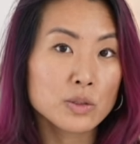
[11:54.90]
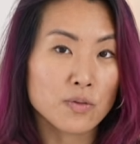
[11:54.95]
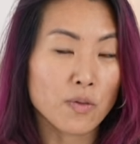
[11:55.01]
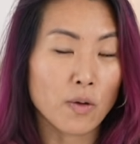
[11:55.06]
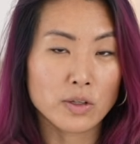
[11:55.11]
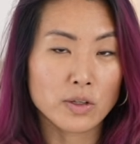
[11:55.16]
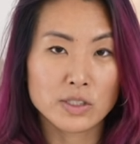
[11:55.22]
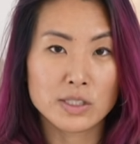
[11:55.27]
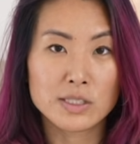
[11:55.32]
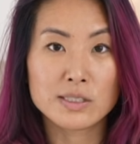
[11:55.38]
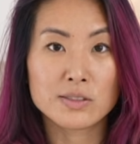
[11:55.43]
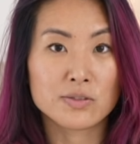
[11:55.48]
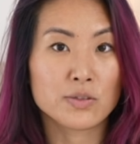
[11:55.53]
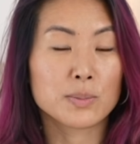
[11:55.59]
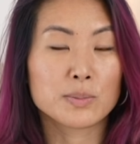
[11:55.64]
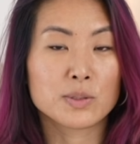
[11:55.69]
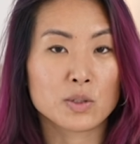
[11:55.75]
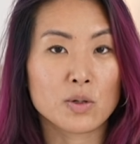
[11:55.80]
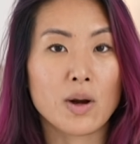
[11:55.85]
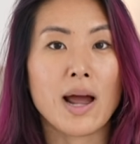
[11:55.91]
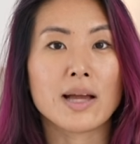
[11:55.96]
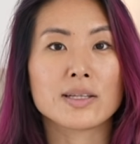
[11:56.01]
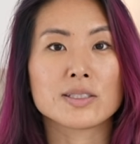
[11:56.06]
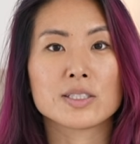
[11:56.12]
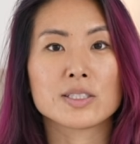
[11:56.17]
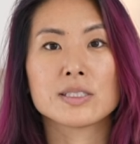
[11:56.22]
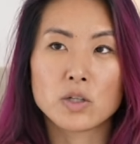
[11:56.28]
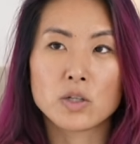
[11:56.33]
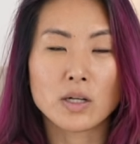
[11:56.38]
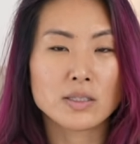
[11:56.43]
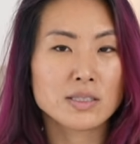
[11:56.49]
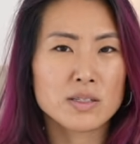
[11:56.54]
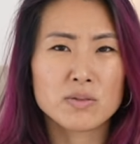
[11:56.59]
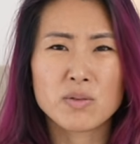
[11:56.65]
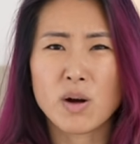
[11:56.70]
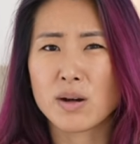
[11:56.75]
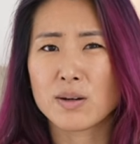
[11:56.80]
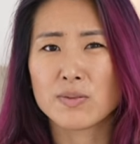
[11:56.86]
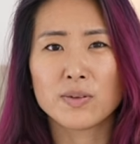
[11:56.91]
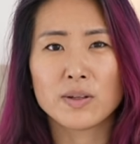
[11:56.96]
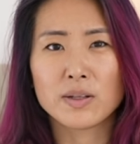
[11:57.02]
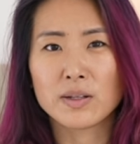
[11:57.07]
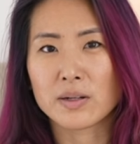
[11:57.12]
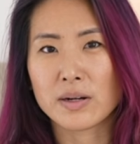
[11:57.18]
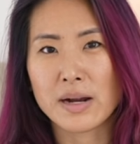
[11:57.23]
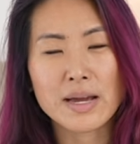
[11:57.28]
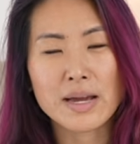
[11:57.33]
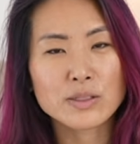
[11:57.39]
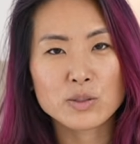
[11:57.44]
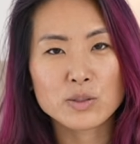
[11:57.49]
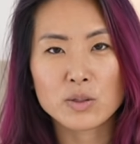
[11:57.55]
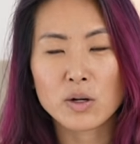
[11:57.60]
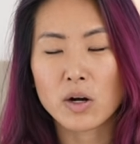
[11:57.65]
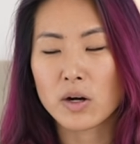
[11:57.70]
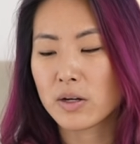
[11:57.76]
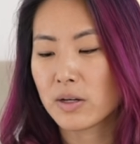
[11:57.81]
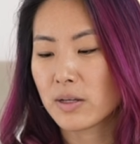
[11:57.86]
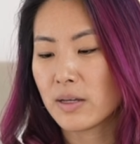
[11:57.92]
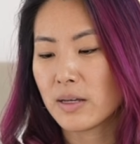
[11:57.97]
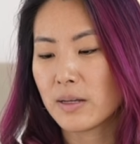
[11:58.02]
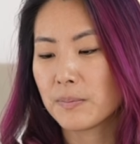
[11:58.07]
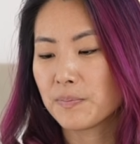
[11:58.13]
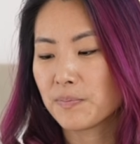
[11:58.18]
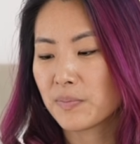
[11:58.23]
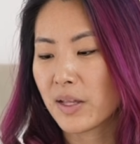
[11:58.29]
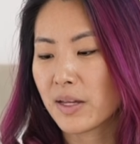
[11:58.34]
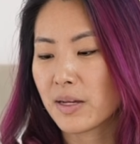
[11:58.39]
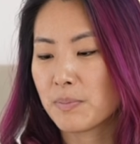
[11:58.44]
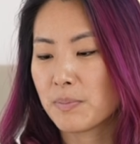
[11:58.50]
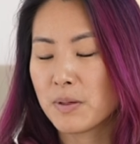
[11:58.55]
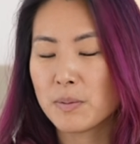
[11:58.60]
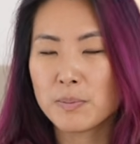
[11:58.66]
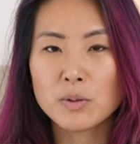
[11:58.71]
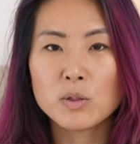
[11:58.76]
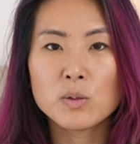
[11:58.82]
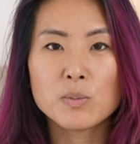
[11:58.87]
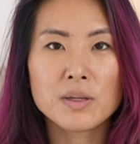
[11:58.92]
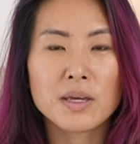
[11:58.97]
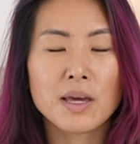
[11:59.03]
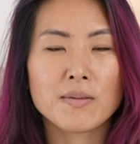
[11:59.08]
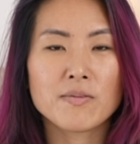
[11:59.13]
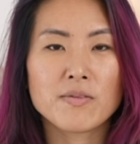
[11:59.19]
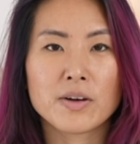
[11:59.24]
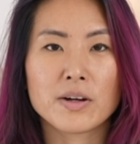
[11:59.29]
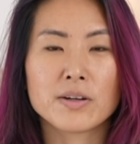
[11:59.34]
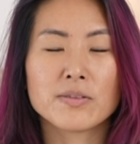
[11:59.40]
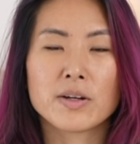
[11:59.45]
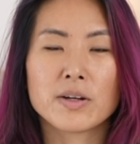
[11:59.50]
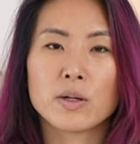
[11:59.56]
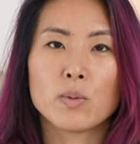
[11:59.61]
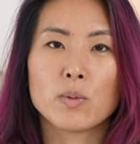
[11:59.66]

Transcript: fortunes from scratch. John D. Rockefeller, Andrew Carnegie, like people who became very, very